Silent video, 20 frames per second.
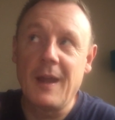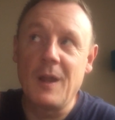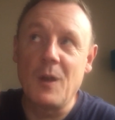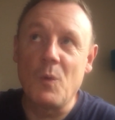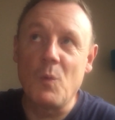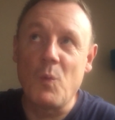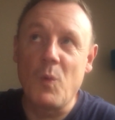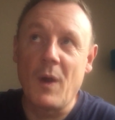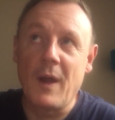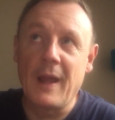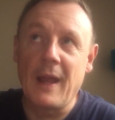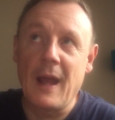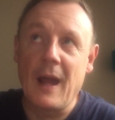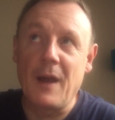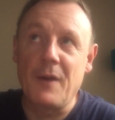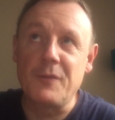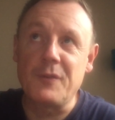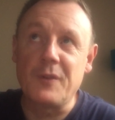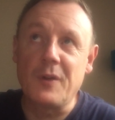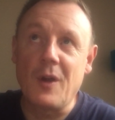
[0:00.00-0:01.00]
in a way
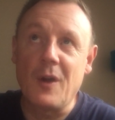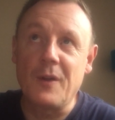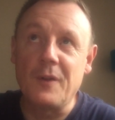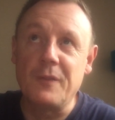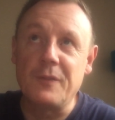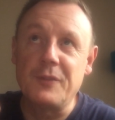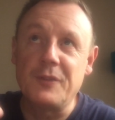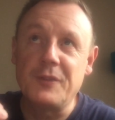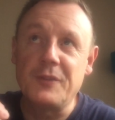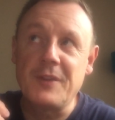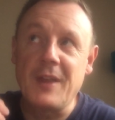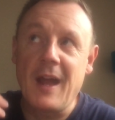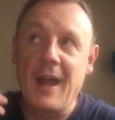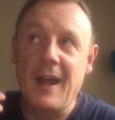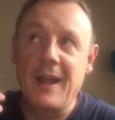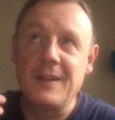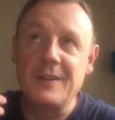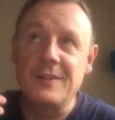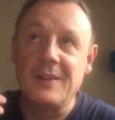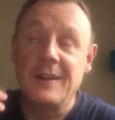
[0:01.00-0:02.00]
have to kind of
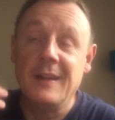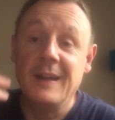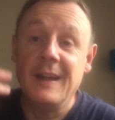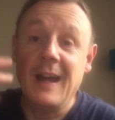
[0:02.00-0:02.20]
stand